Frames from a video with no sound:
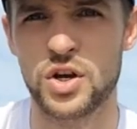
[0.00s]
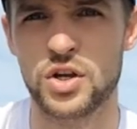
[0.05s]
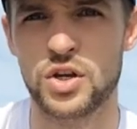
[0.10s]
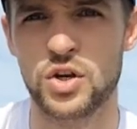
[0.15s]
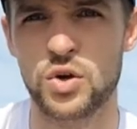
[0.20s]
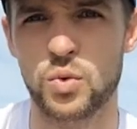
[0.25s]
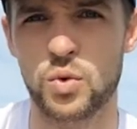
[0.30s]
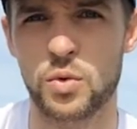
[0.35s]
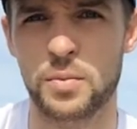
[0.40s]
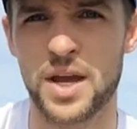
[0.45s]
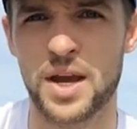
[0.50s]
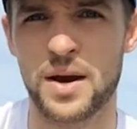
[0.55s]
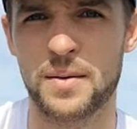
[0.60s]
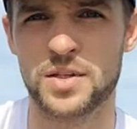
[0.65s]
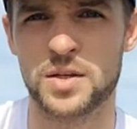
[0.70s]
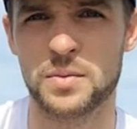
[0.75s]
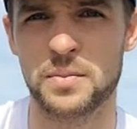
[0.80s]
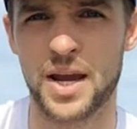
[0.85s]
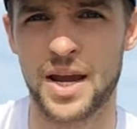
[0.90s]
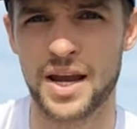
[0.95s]
you will be
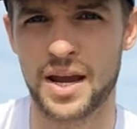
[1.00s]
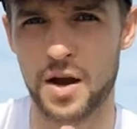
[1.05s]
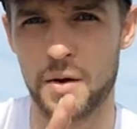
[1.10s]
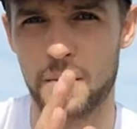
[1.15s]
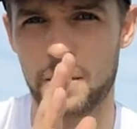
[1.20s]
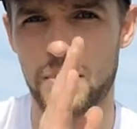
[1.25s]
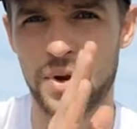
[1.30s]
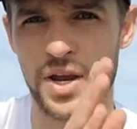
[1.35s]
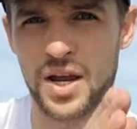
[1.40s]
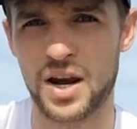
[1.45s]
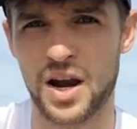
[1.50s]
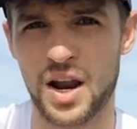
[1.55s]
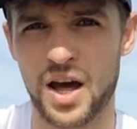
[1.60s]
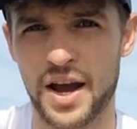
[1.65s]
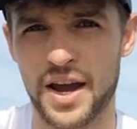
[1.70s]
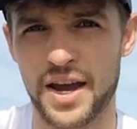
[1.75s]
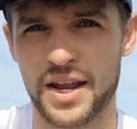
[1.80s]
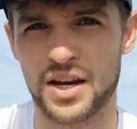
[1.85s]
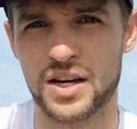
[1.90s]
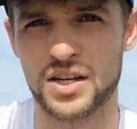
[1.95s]
able to make a
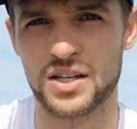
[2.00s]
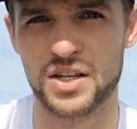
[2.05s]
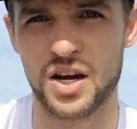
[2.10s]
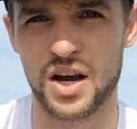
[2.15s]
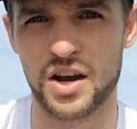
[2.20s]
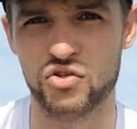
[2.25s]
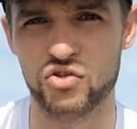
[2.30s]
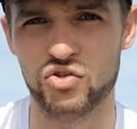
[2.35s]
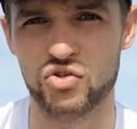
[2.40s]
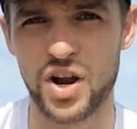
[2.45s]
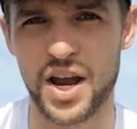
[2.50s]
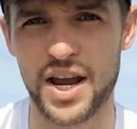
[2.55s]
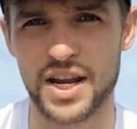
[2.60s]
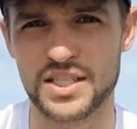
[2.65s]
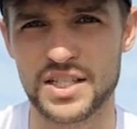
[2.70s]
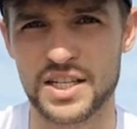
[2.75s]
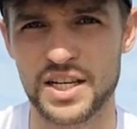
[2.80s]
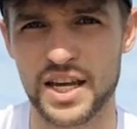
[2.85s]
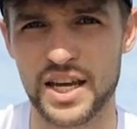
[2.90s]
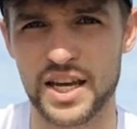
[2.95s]
beeline
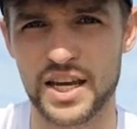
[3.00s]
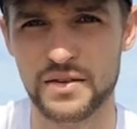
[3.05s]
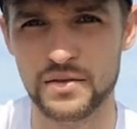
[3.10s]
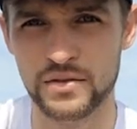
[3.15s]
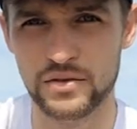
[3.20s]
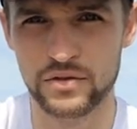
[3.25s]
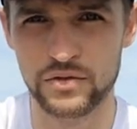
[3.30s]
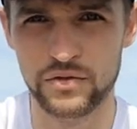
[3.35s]
directly